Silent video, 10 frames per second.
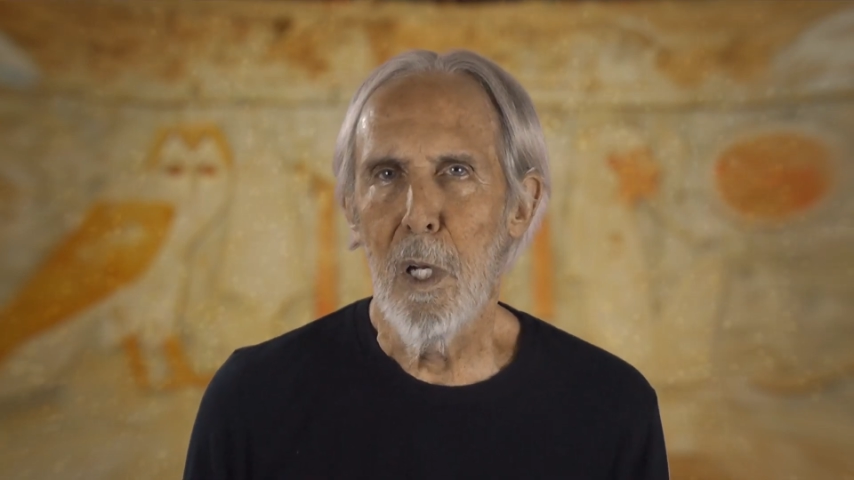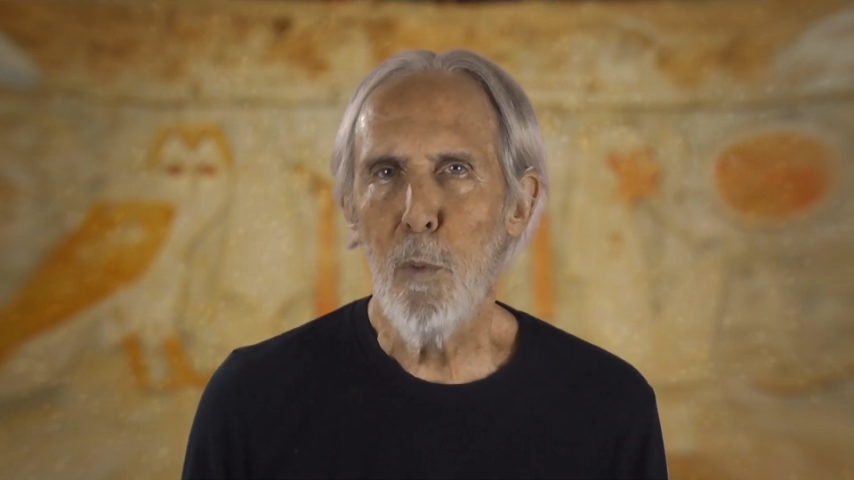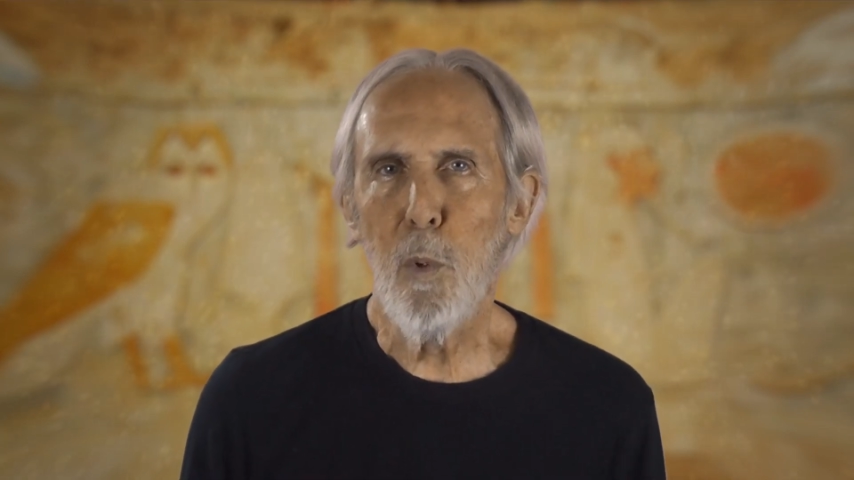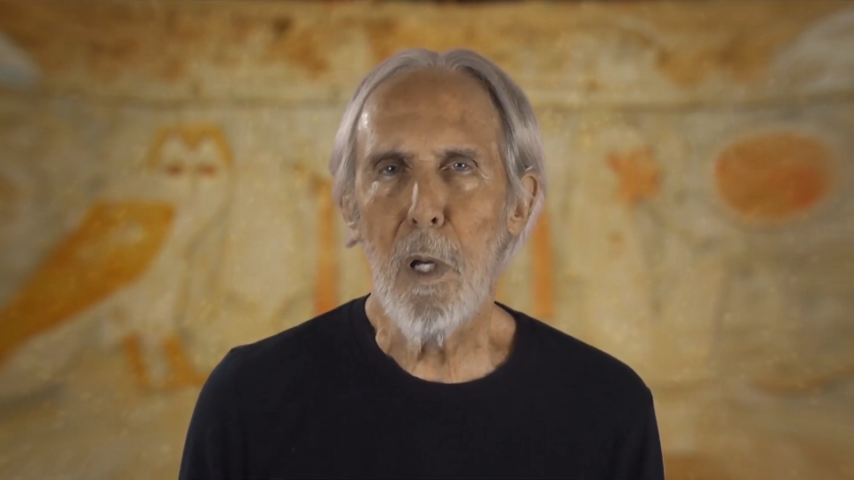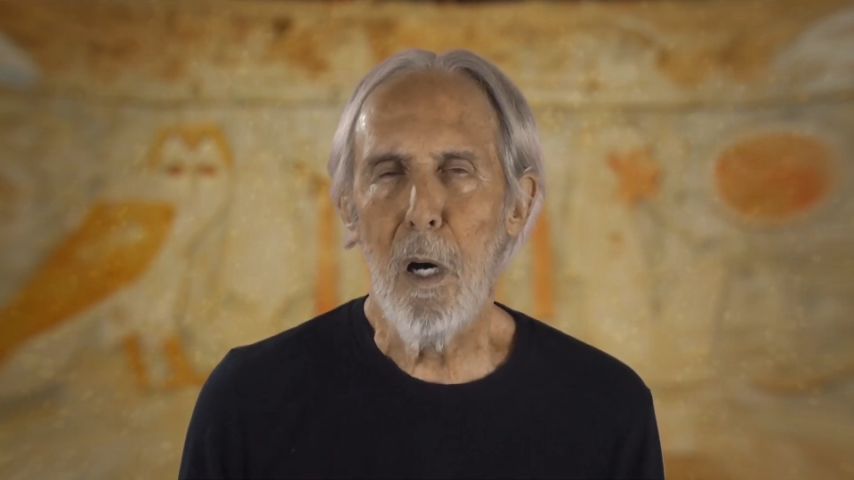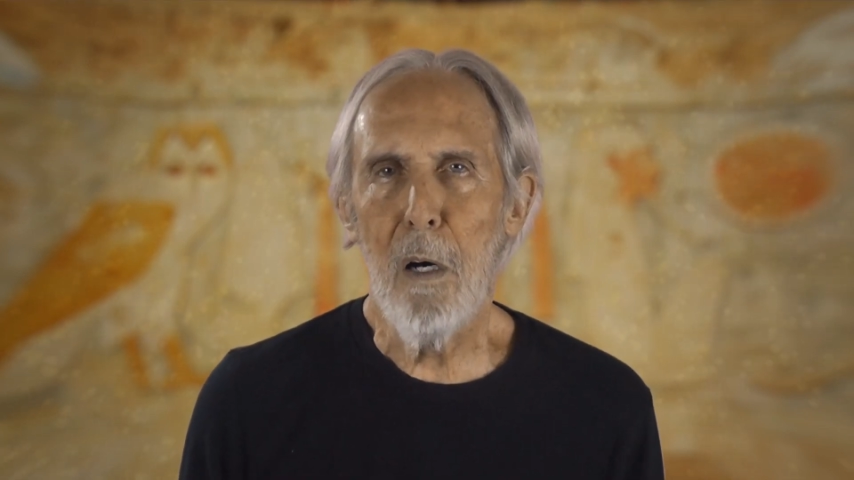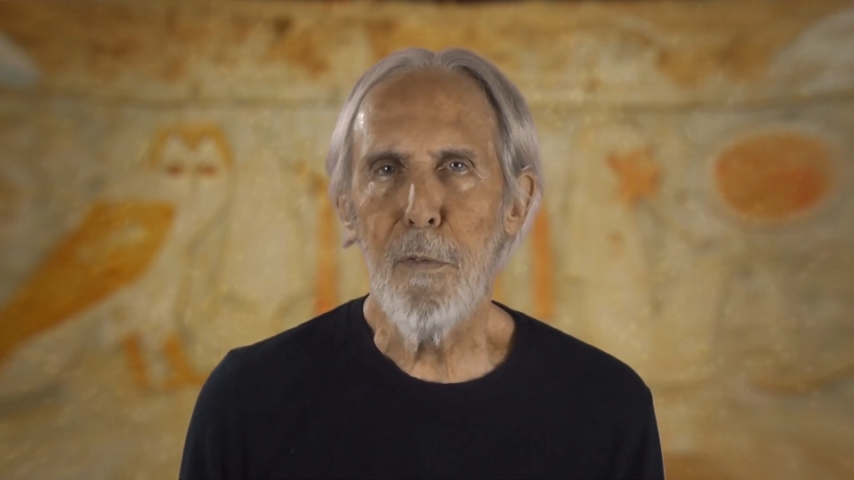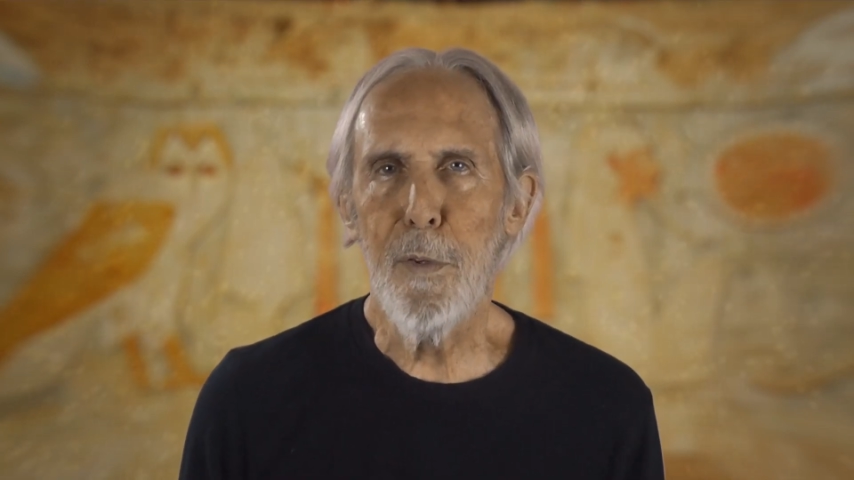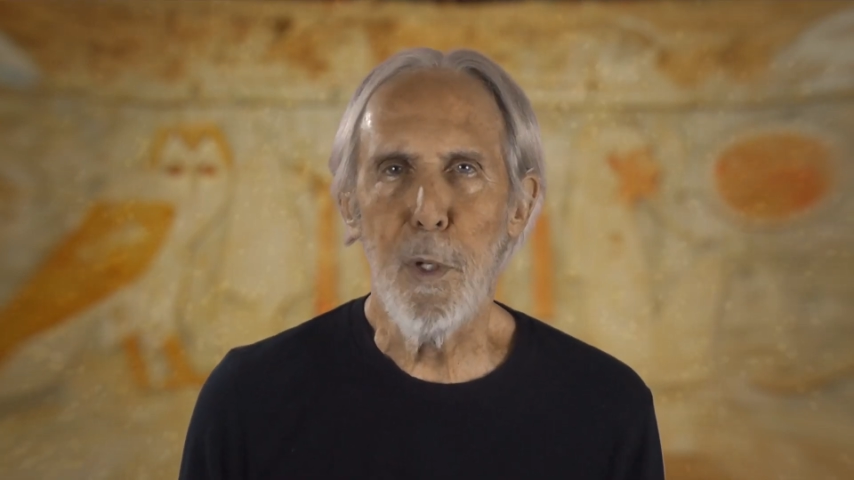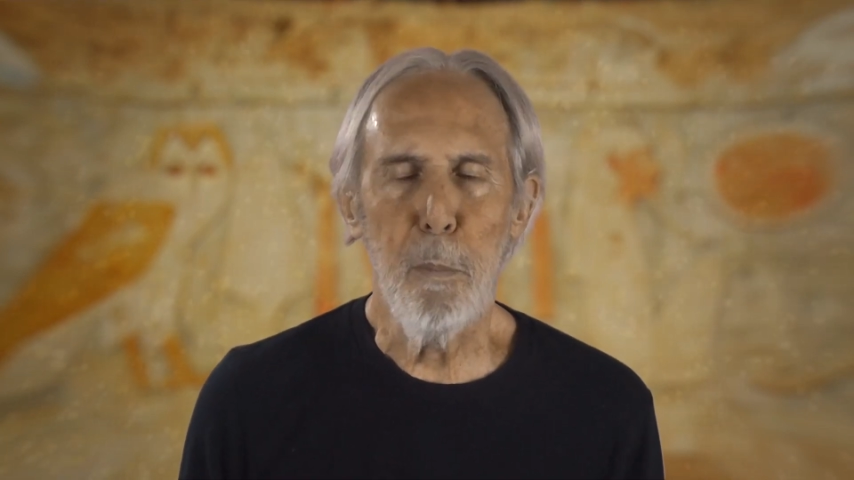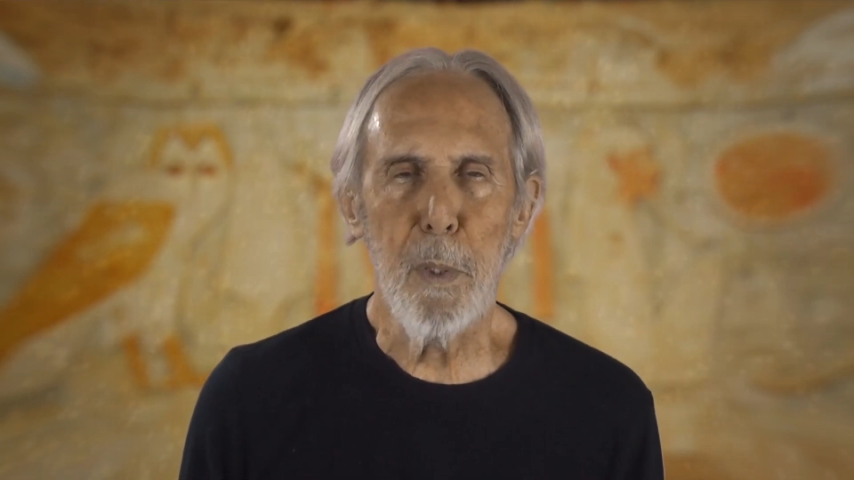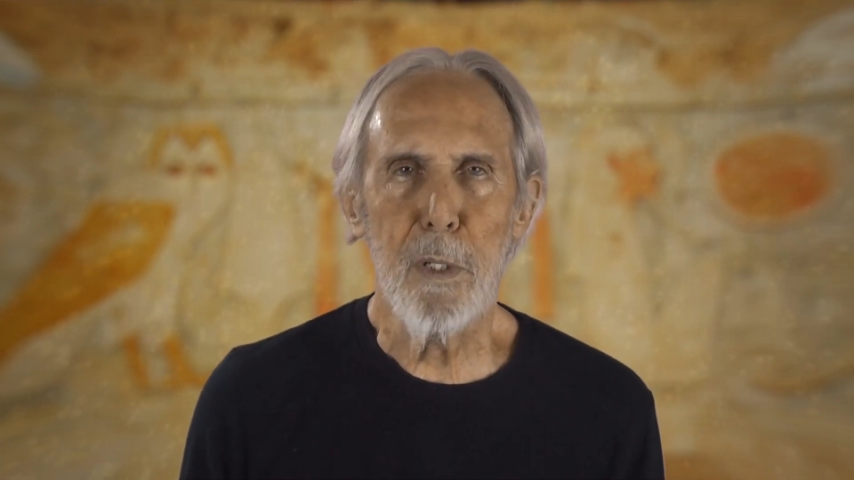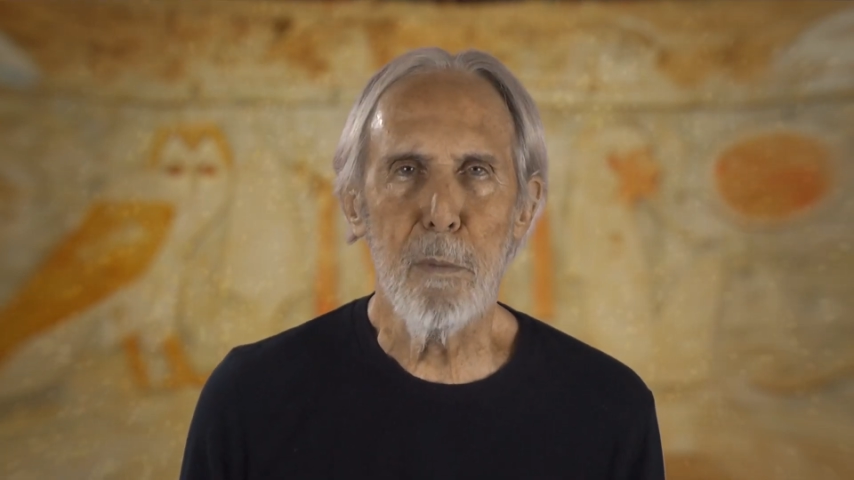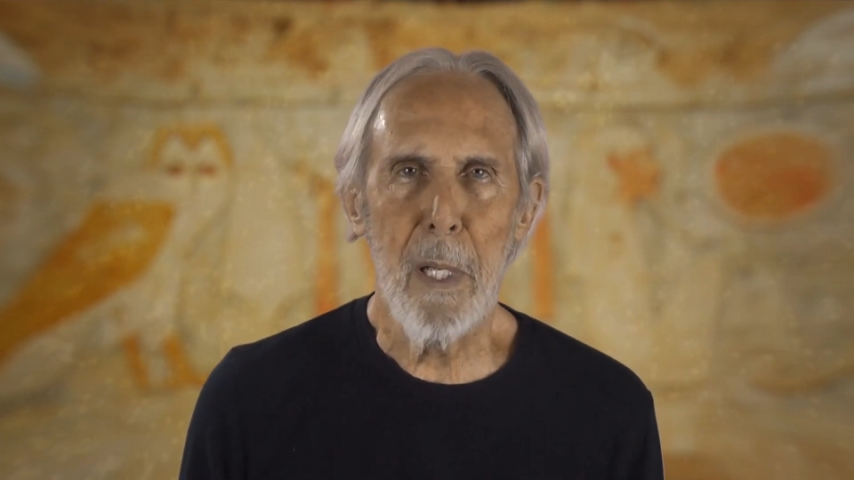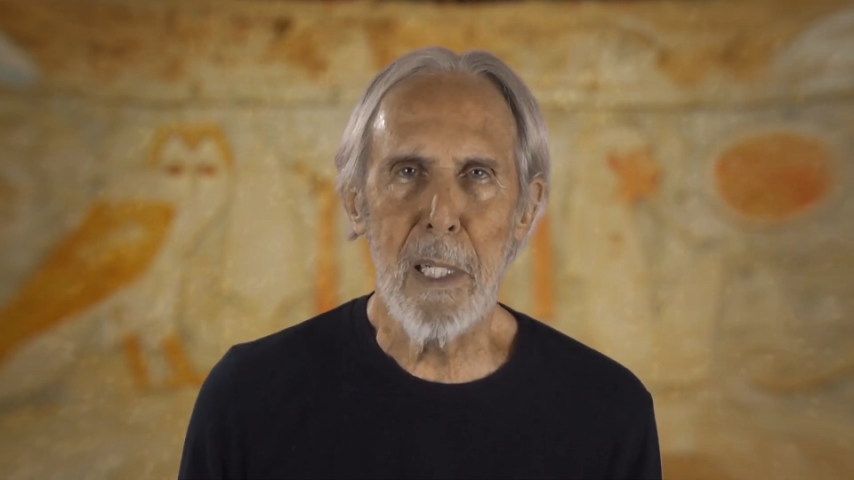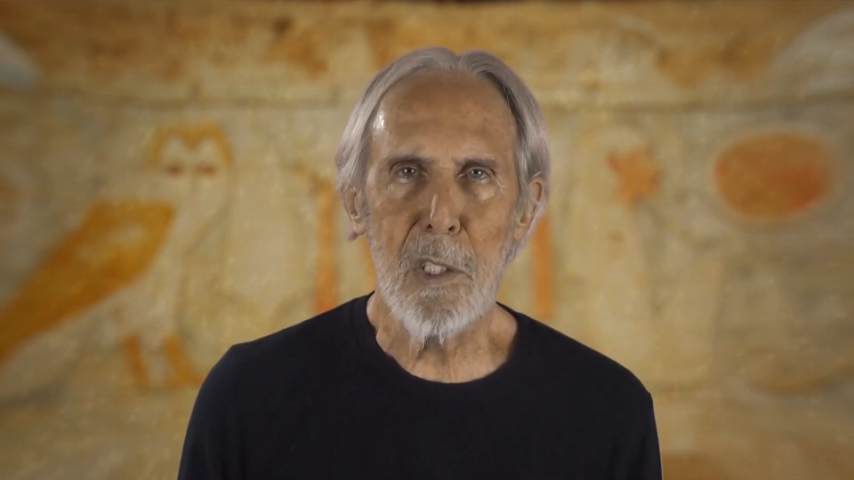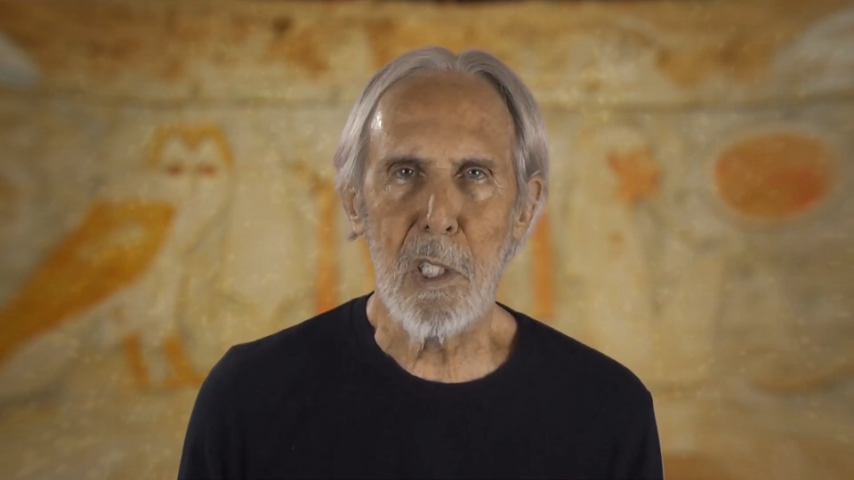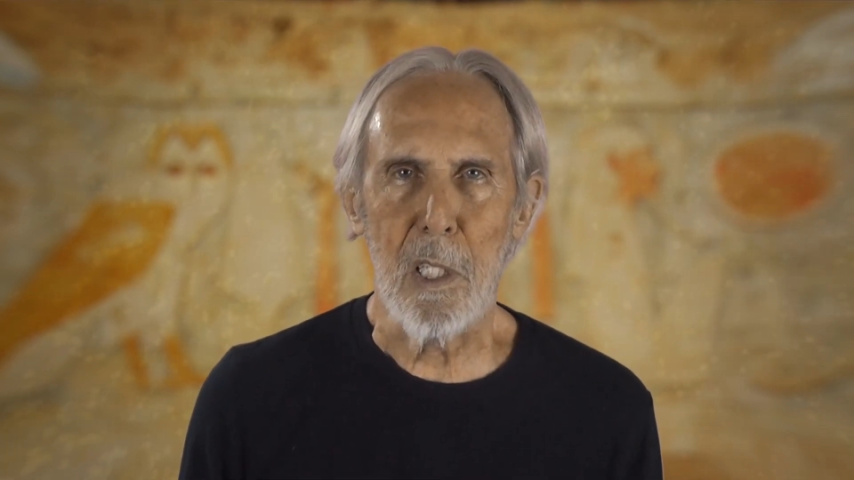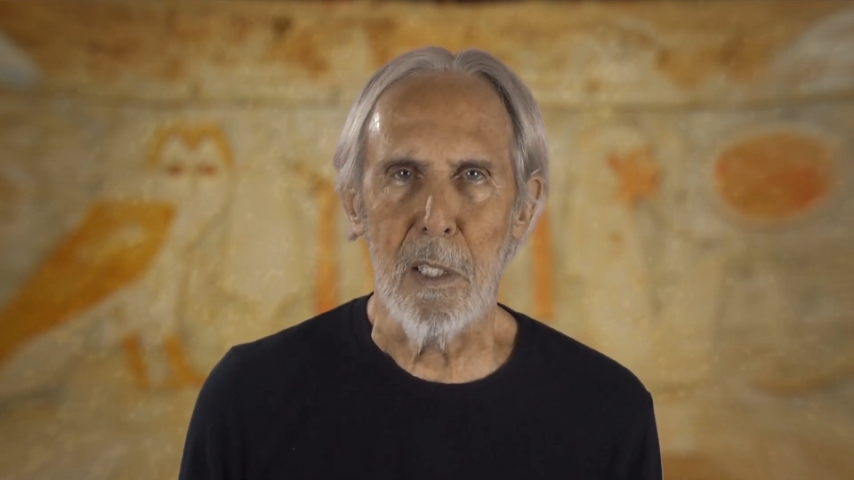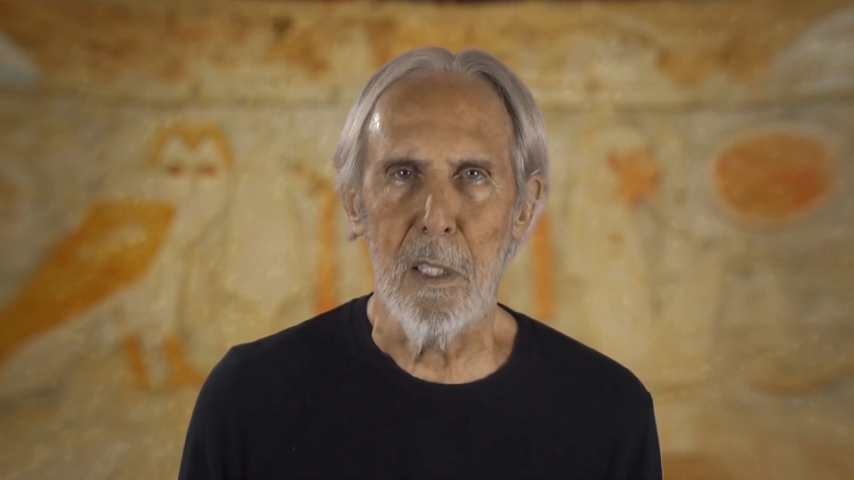will often appear
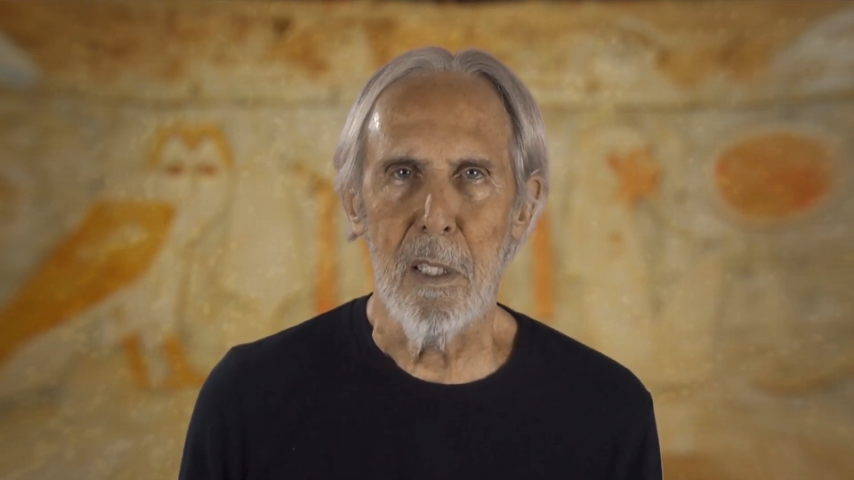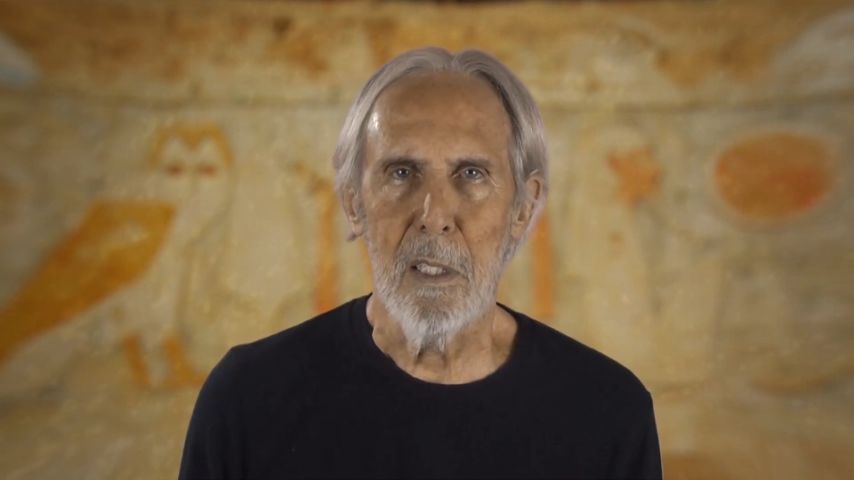masculine.